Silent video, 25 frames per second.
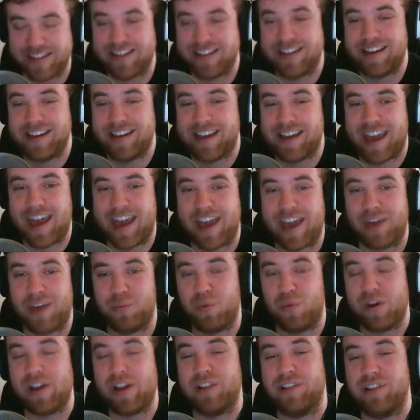And
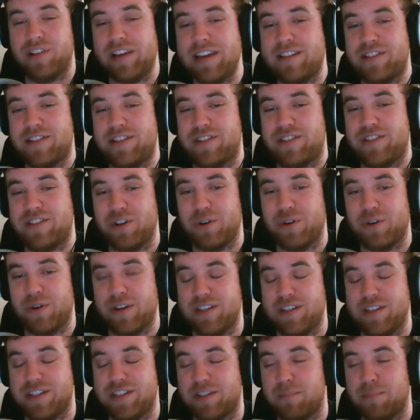what it leads to
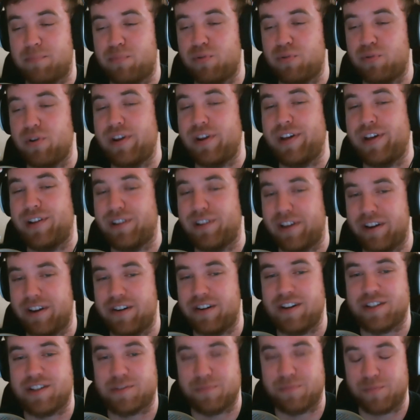is some pretty
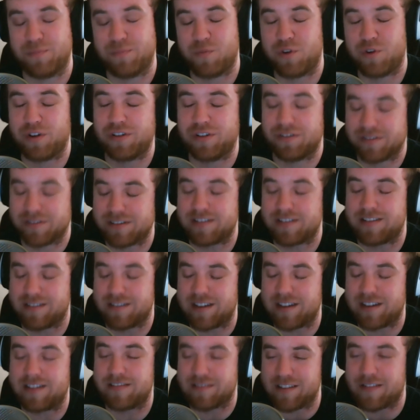hilarious, well, uh,
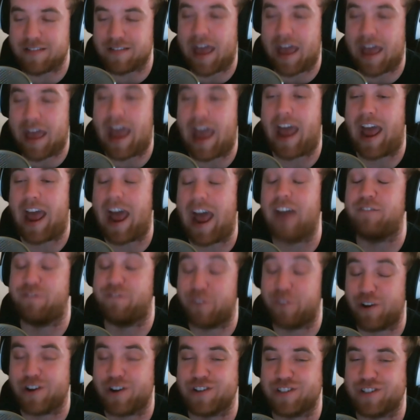at, at
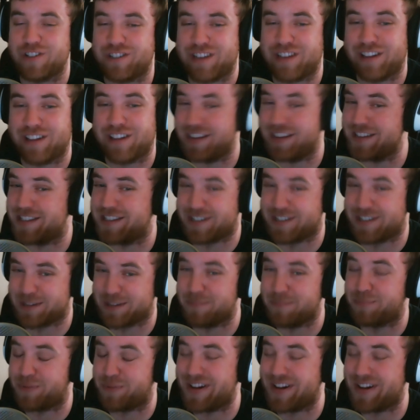first, it leads to
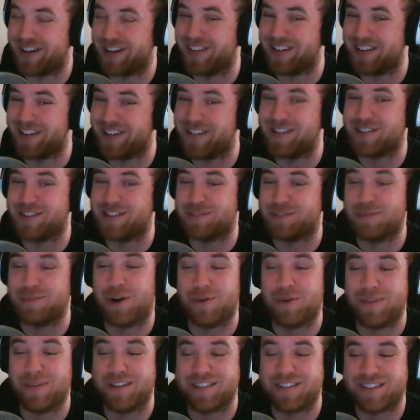some pretty hilarious
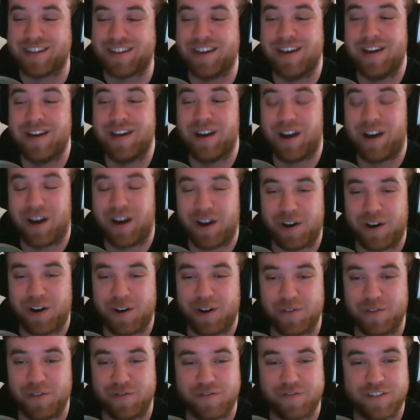moments
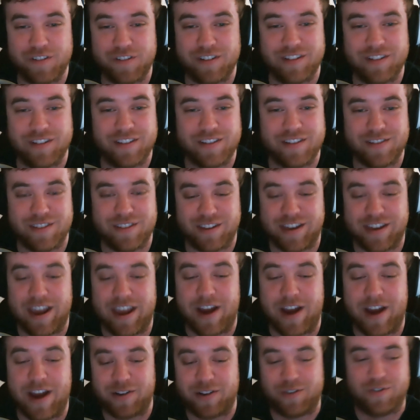of the
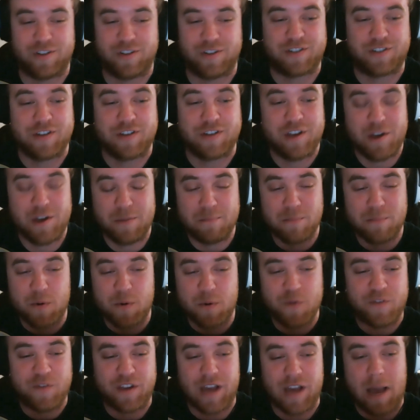character just
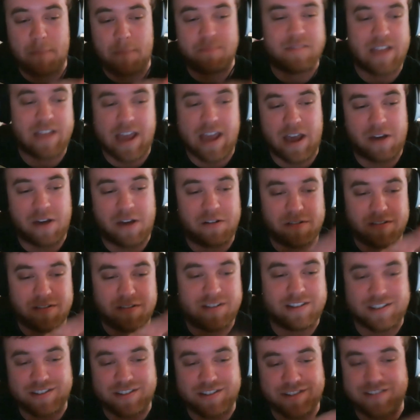moving up, down,
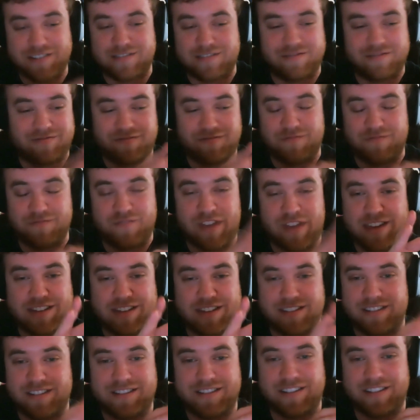and just
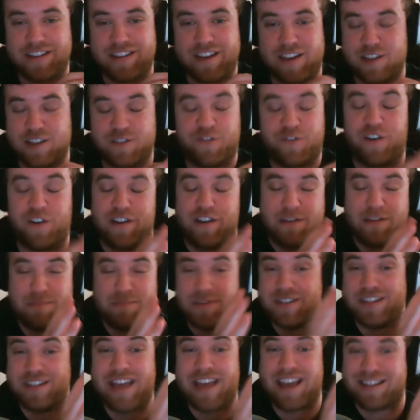like he's fucking
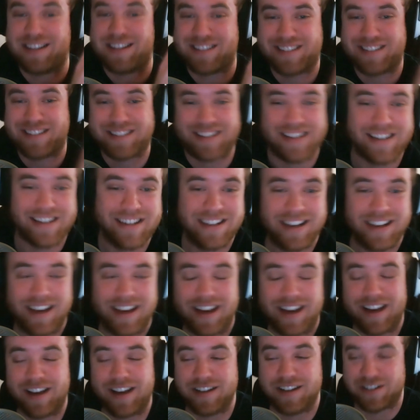possessed.
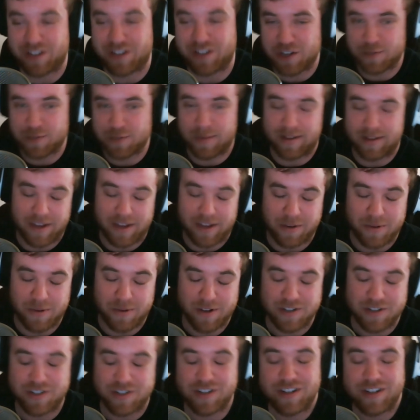Uh, excuse my language.